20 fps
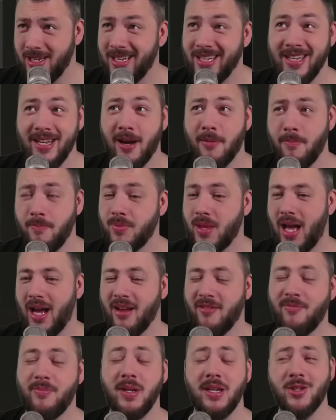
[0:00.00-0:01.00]
Yep,
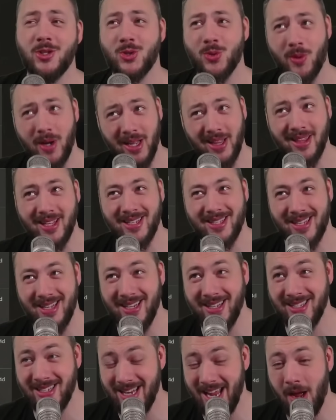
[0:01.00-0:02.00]
I've been enjoying this
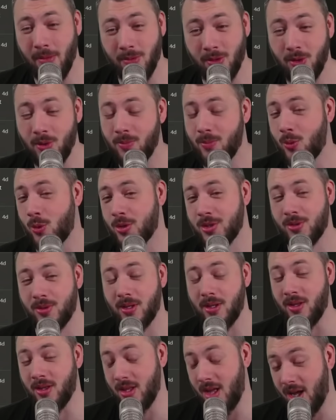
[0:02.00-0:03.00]
in Diablo Immortal
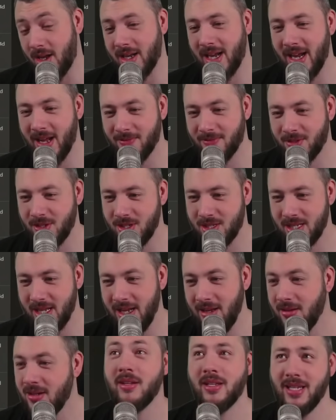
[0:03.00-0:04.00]
a lot, I have to
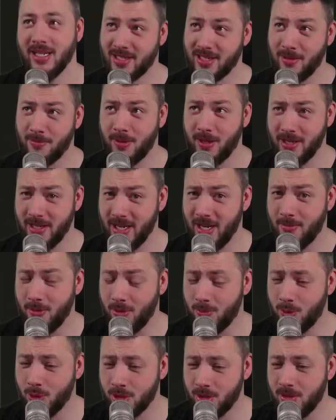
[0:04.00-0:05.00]
say. Yes, I play Diablo
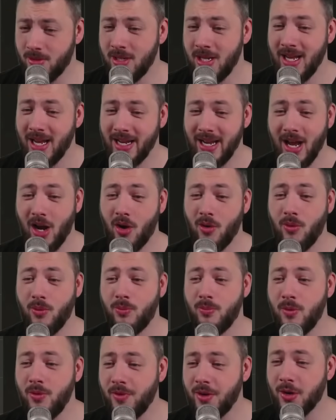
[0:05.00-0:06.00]
Immortal. Now,
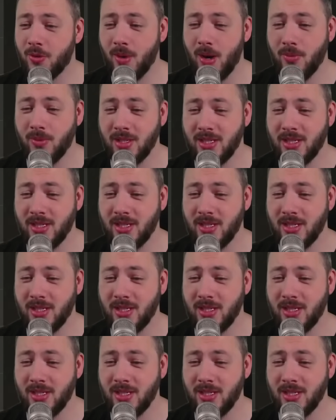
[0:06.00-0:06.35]
moving around with